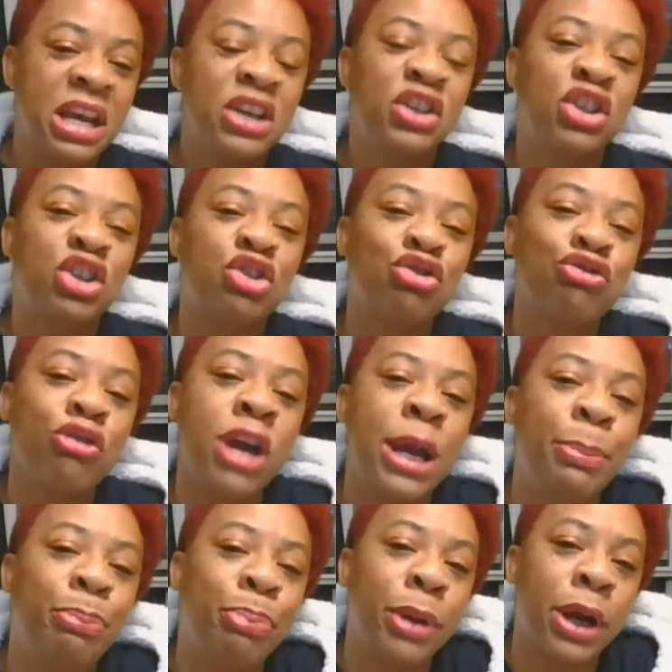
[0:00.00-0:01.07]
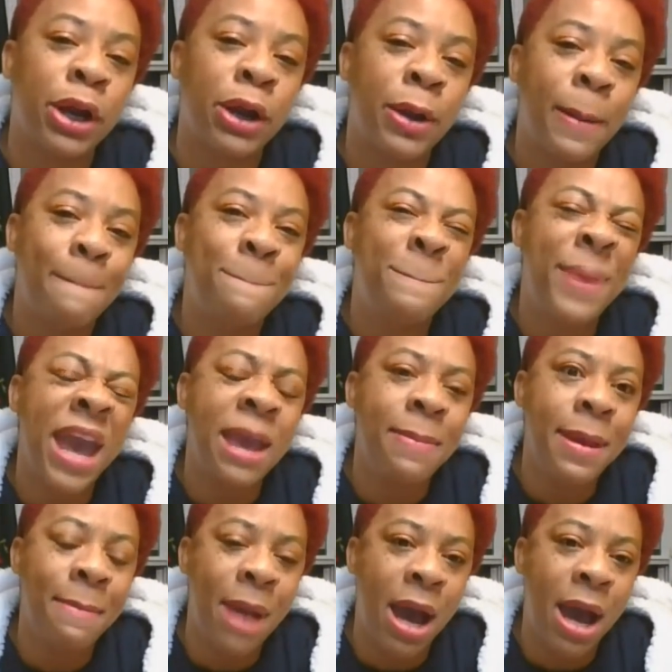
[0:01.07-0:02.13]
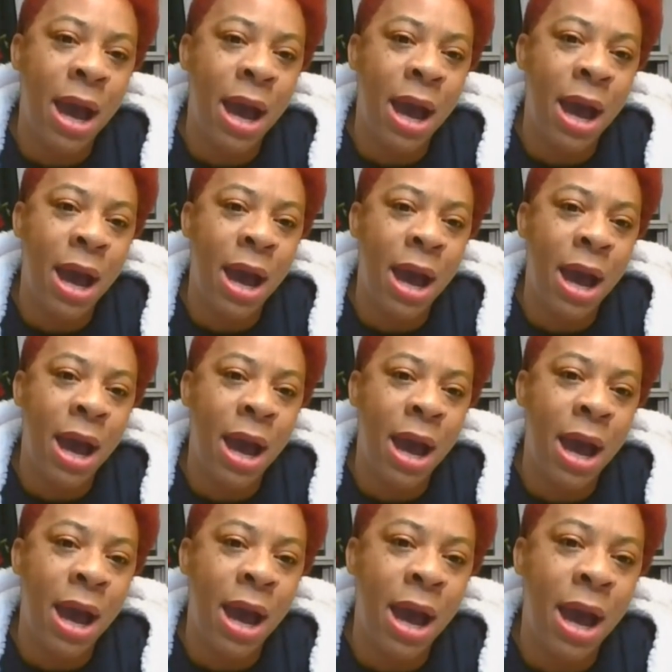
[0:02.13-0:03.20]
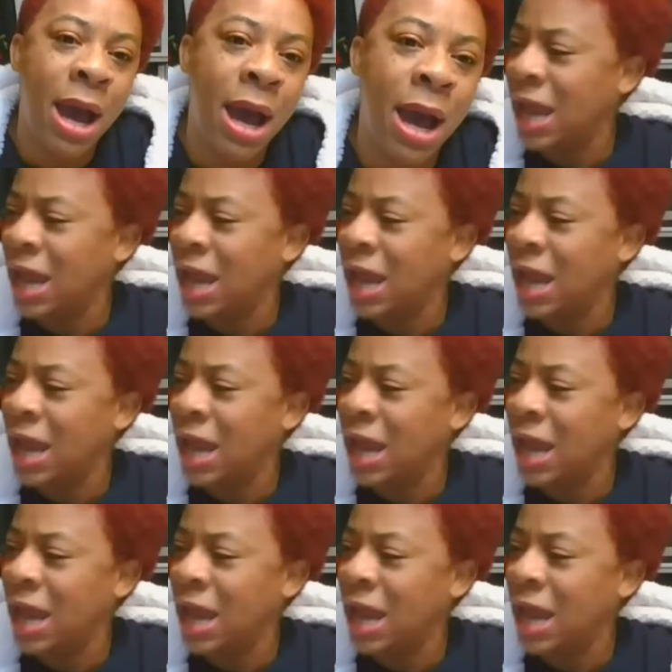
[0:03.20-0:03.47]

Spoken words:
stripper baby mama of four.